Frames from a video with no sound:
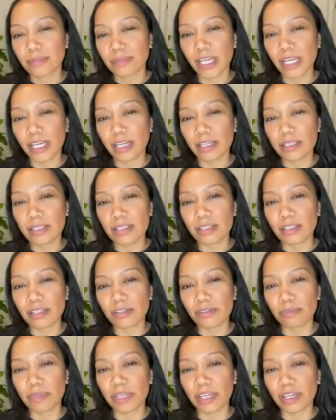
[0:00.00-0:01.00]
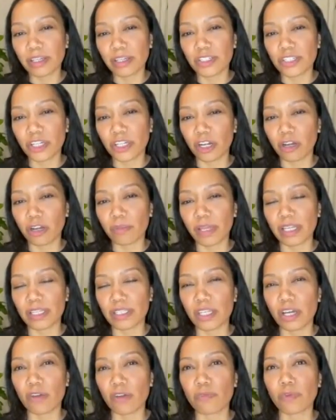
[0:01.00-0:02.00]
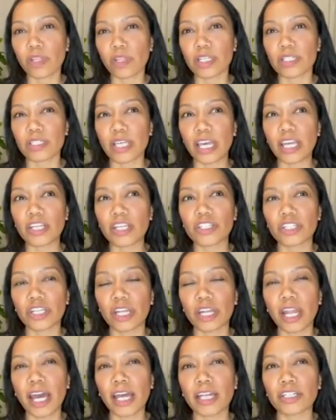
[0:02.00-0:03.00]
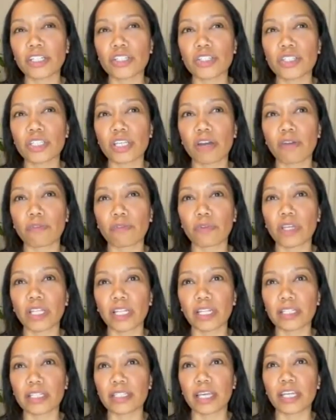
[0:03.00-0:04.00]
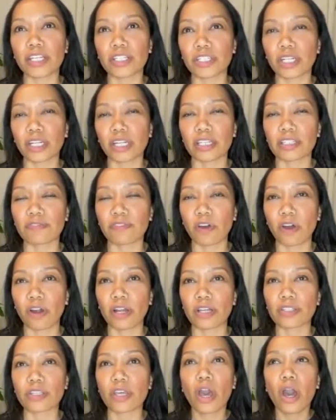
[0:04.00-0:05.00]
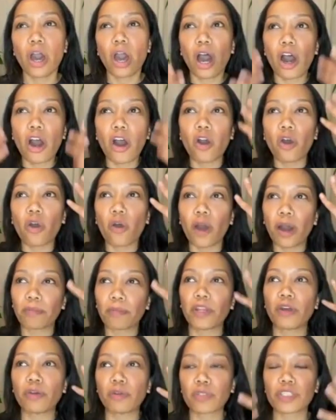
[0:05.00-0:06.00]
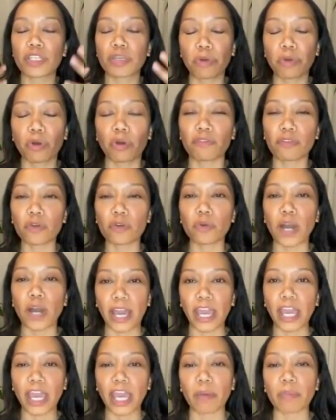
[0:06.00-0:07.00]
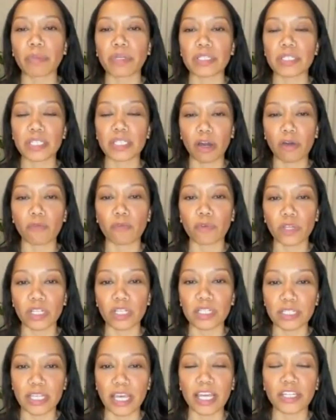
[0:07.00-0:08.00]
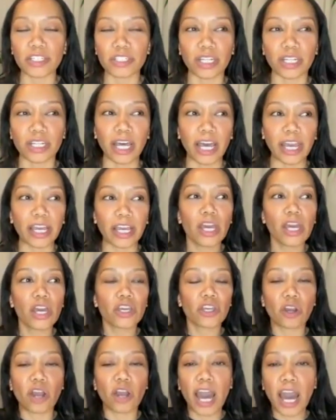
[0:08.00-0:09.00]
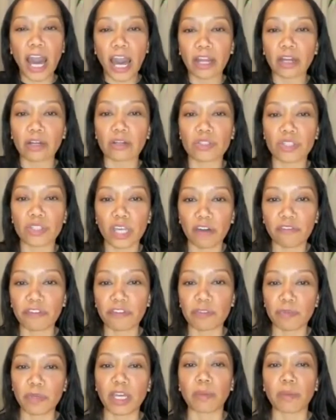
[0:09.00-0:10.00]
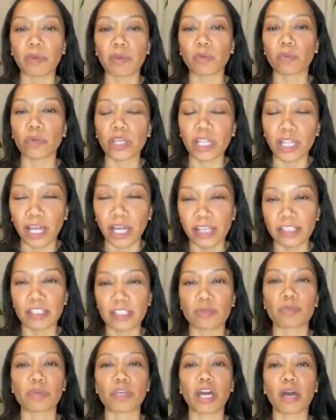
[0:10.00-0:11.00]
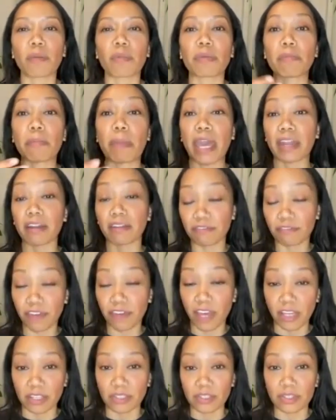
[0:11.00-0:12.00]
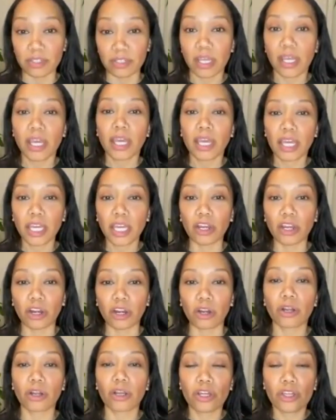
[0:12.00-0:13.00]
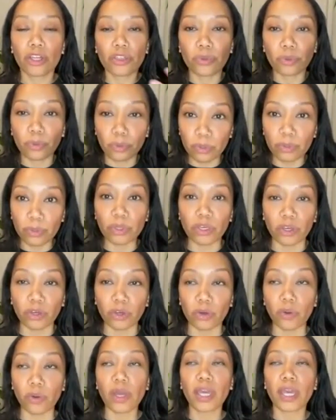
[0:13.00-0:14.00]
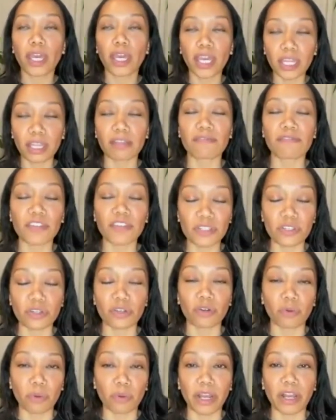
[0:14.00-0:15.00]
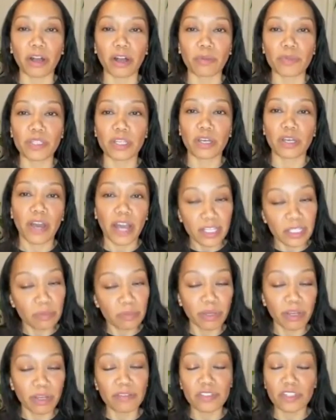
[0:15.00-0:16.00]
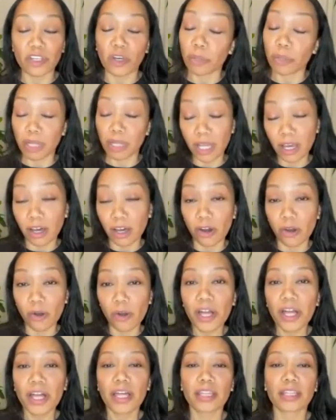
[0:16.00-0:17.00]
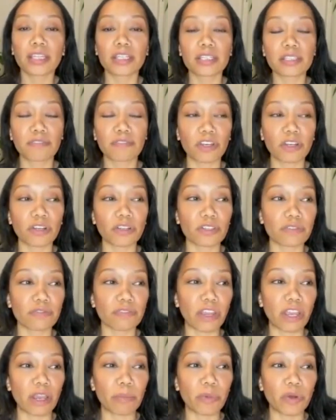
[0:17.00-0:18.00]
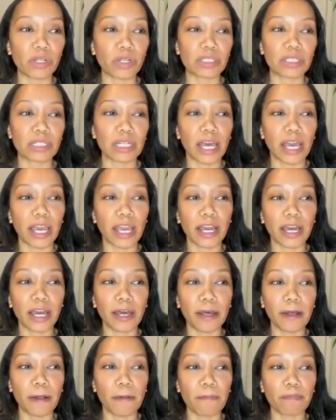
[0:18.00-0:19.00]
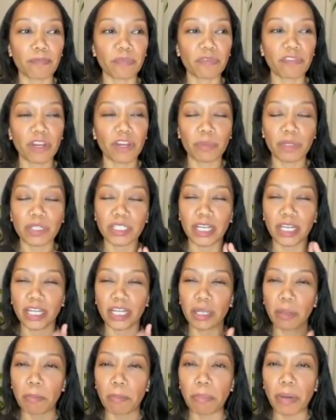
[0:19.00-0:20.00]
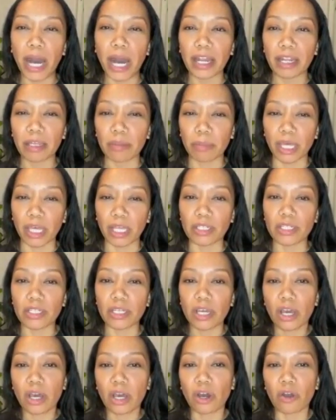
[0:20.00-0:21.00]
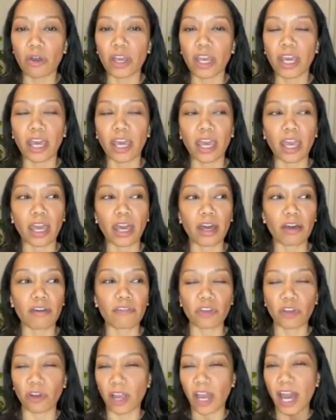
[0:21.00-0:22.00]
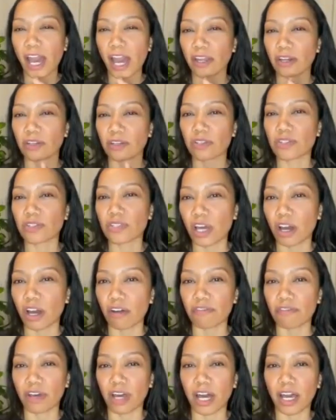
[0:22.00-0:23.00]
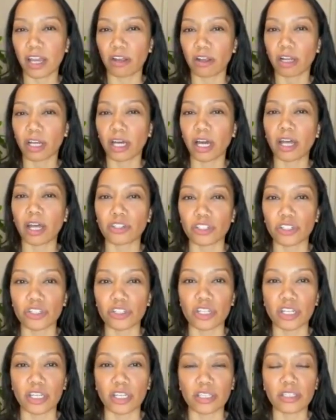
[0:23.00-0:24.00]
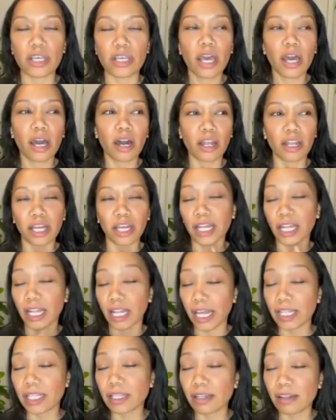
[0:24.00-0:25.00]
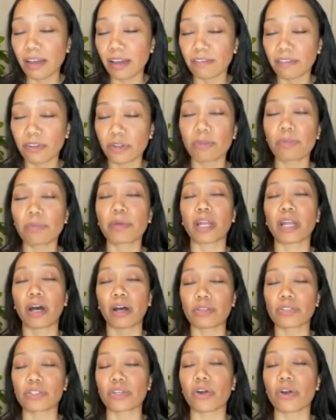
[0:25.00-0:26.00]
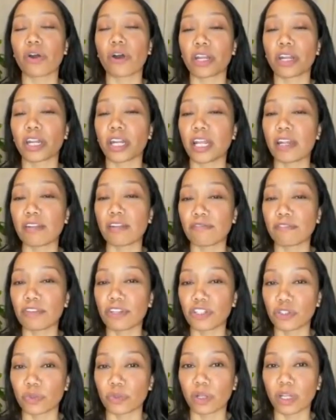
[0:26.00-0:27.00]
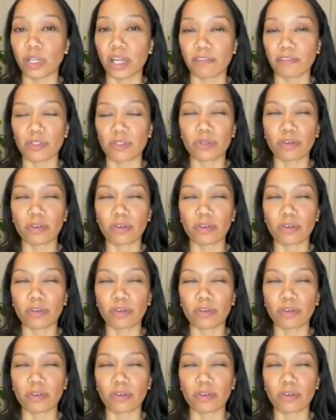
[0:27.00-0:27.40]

I guess it would be a good term, like self-realization, not just self-realization as far as, oh, I'm noticing more of who I am, but self-realization, like your higher self is becoming realized, it's becoming manifest here through you in the physical realm. So as above, so below, this feels very much like an embodiment okay, of your higher self, a higher consciousness on a collective level, but also on an individual level.